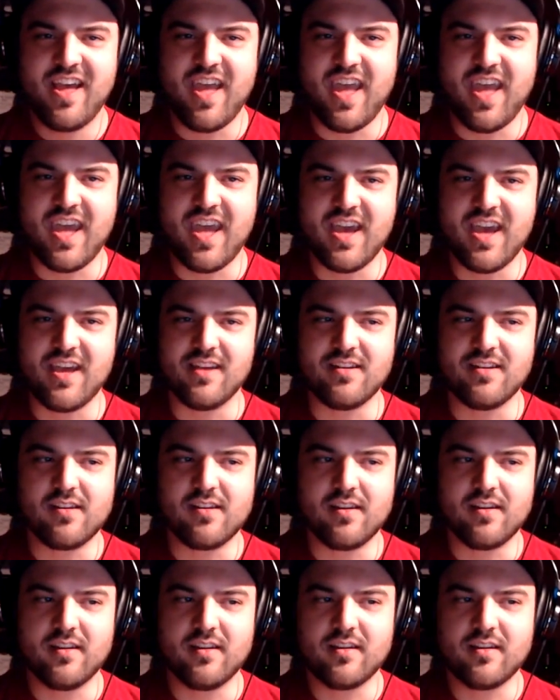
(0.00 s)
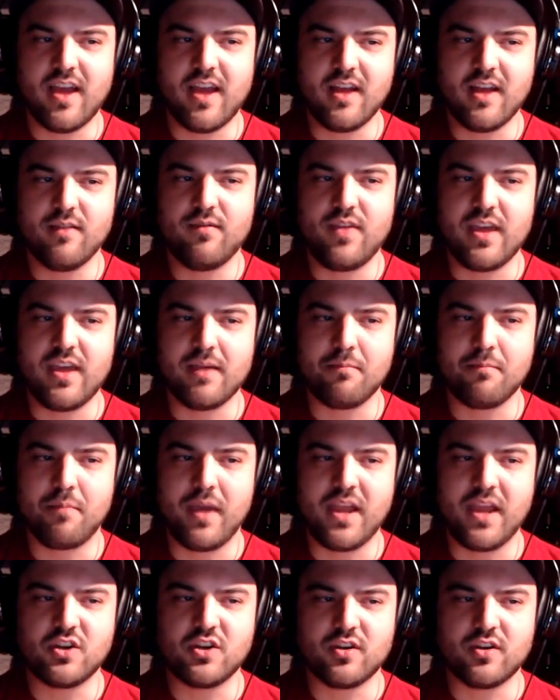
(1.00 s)
and kind of the
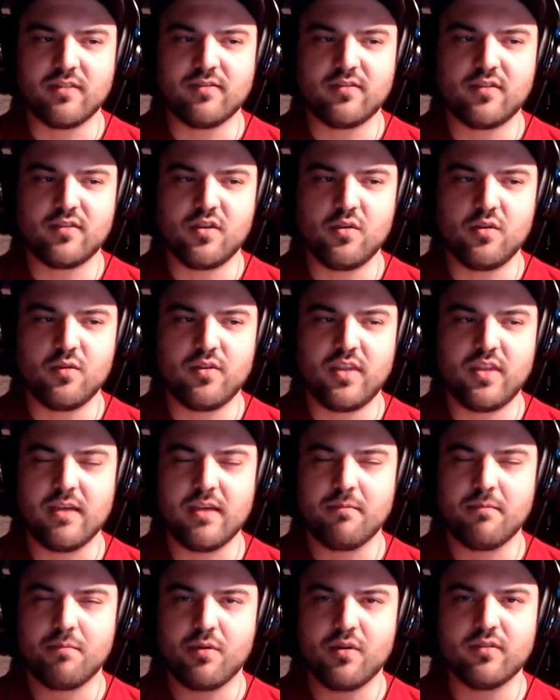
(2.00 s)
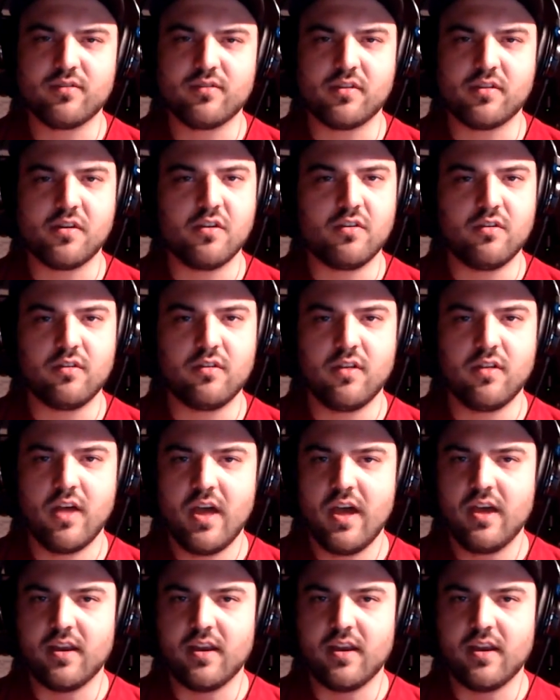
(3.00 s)
impatience too, and the impersonal